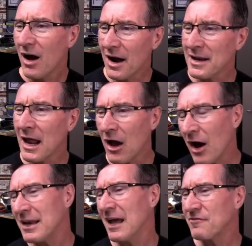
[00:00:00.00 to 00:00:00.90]
I don't know,
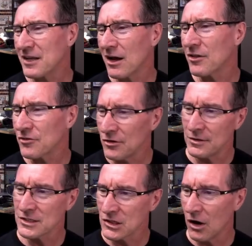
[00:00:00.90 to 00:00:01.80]
I'd have to go through
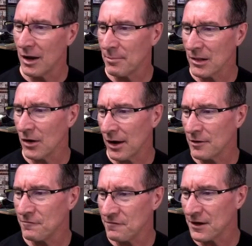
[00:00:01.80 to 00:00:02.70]
this line by line
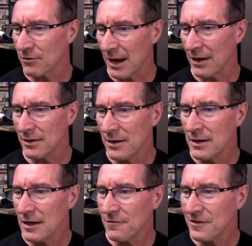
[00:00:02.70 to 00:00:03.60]
and figure out
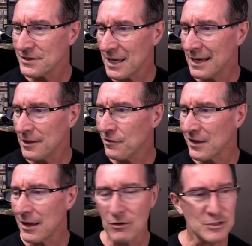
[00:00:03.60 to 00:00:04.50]
if there's
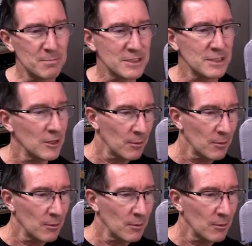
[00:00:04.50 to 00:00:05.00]
anything else missing.